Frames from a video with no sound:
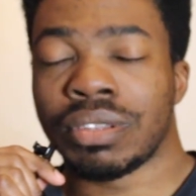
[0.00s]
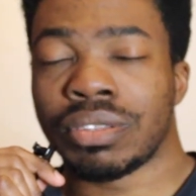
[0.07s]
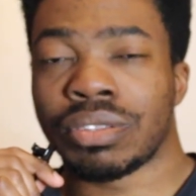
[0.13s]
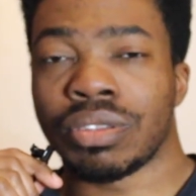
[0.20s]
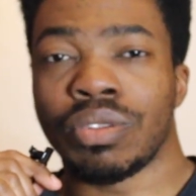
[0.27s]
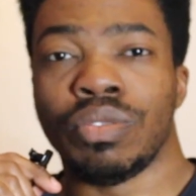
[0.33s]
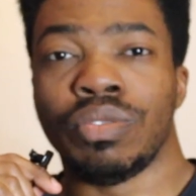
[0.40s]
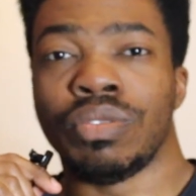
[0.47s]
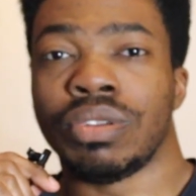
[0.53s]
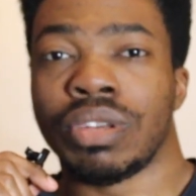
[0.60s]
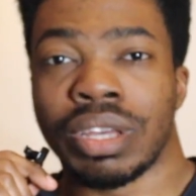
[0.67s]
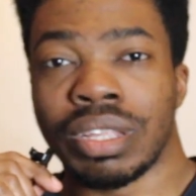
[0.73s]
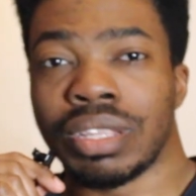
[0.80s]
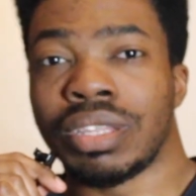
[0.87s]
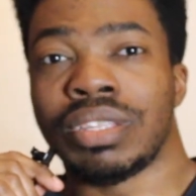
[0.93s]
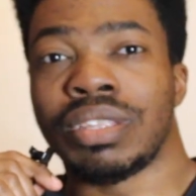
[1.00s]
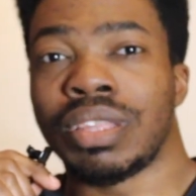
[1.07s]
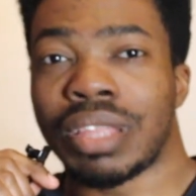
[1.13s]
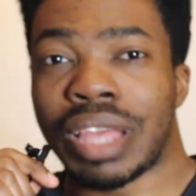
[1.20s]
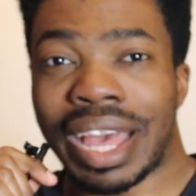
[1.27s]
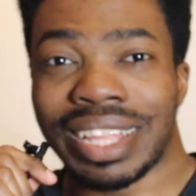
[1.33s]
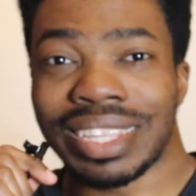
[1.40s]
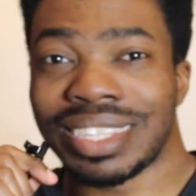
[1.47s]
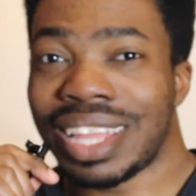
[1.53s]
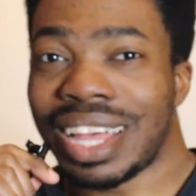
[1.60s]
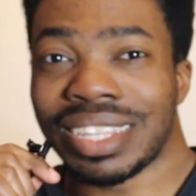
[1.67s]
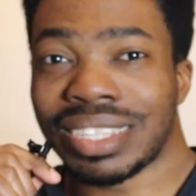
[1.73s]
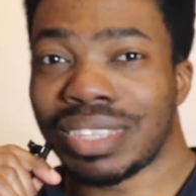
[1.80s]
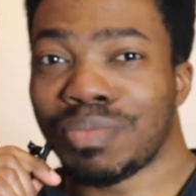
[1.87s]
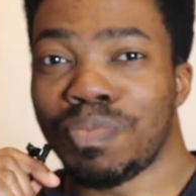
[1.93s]
So at
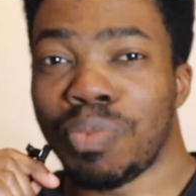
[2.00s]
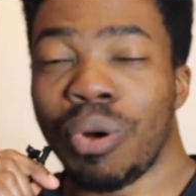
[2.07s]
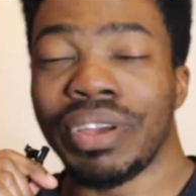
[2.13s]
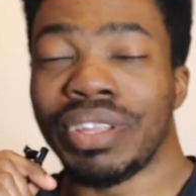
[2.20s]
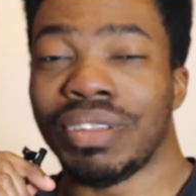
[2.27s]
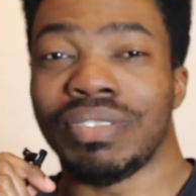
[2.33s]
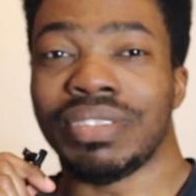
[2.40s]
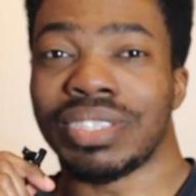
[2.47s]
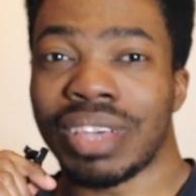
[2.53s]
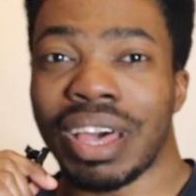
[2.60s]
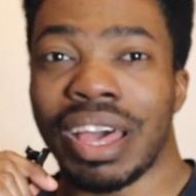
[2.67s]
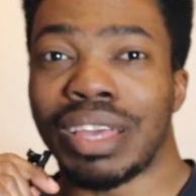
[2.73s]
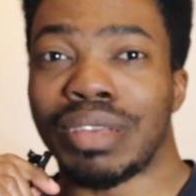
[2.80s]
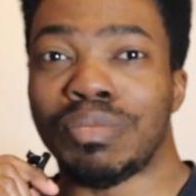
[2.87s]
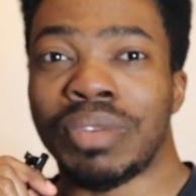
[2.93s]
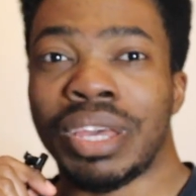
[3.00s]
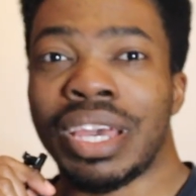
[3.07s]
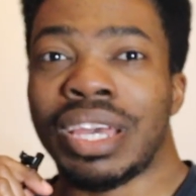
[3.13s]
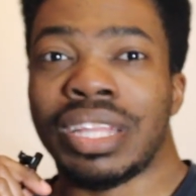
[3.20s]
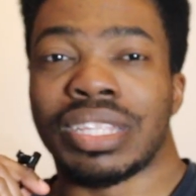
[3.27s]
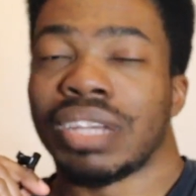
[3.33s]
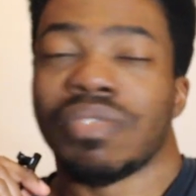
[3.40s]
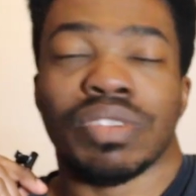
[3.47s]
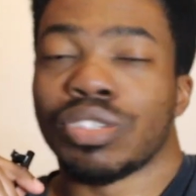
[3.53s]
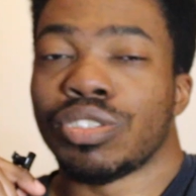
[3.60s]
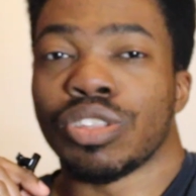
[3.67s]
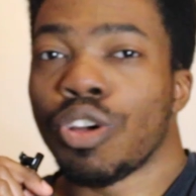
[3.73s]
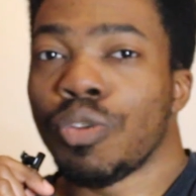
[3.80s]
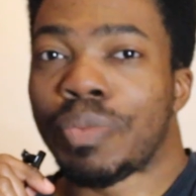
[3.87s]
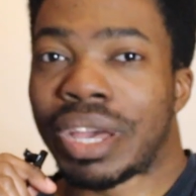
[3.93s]
that point in time, there is
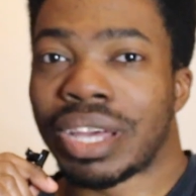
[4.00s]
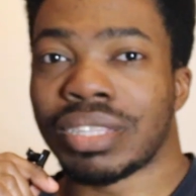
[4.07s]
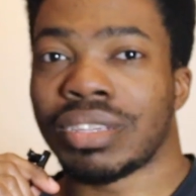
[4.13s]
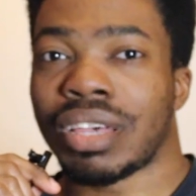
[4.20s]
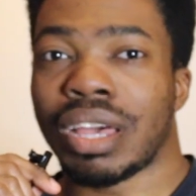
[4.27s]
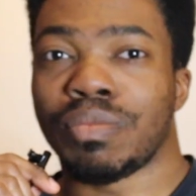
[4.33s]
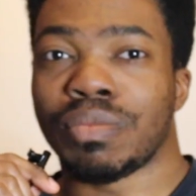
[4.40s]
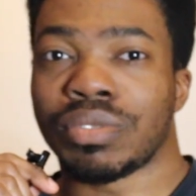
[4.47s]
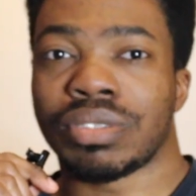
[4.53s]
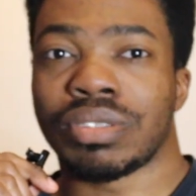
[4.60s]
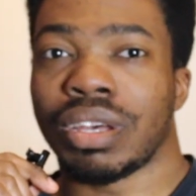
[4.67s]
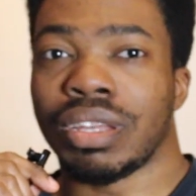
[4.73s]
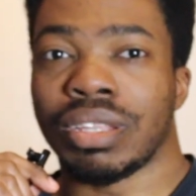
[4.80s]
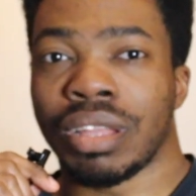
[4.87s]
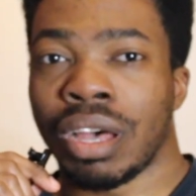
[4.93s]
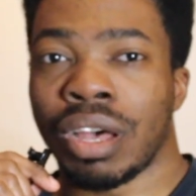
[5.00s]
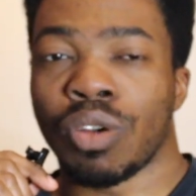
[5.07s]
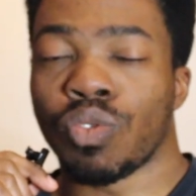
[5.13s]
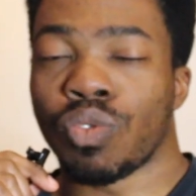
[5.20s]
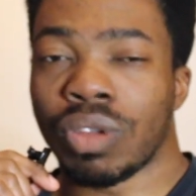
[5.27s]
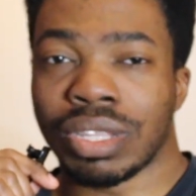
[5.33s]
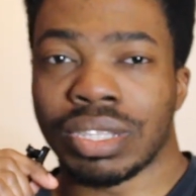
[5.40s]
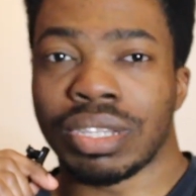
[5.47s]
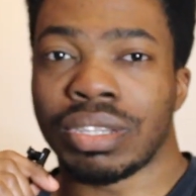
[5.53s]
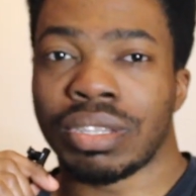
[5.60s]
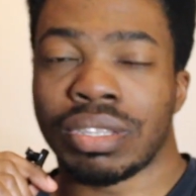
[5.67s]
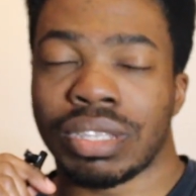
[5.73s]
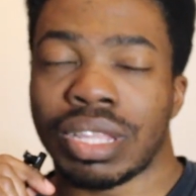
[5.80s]
no better time of starting art already.